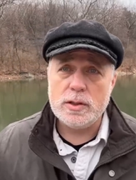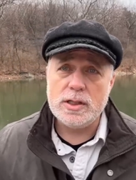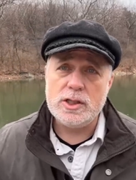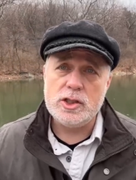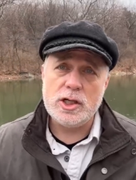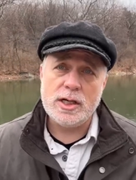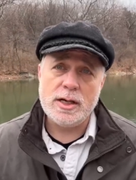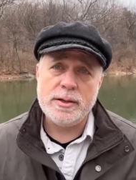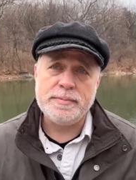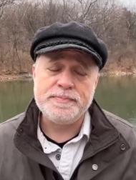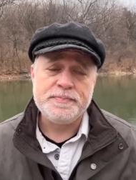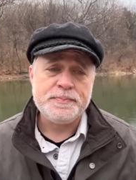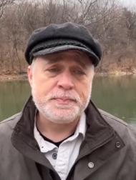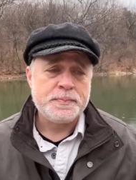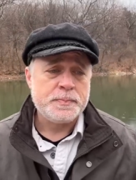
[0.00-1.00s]
the gym,
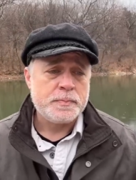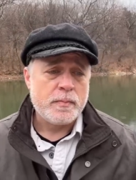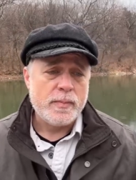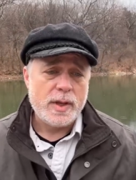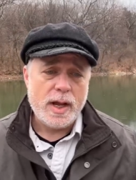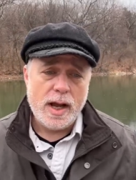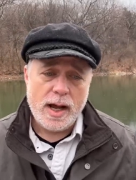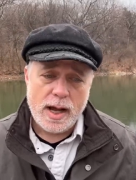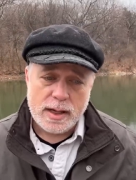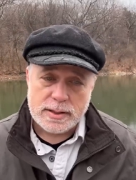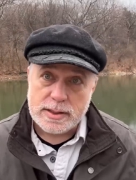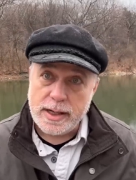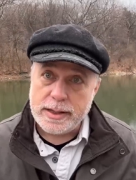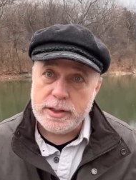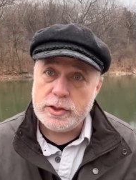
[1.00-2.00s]

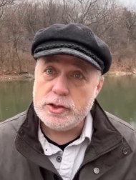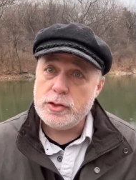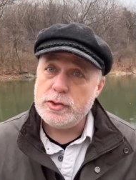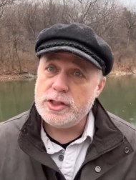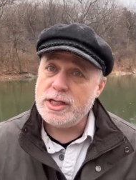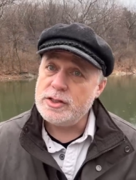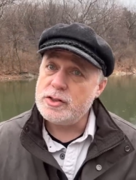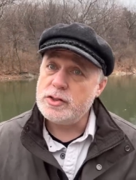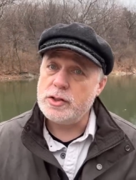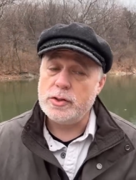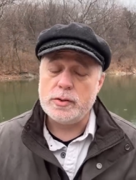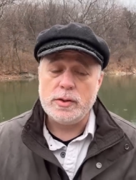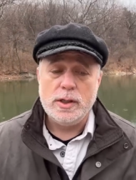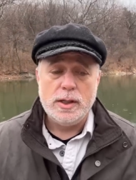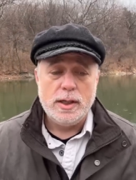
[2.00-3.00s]
studying jiu-jitsu,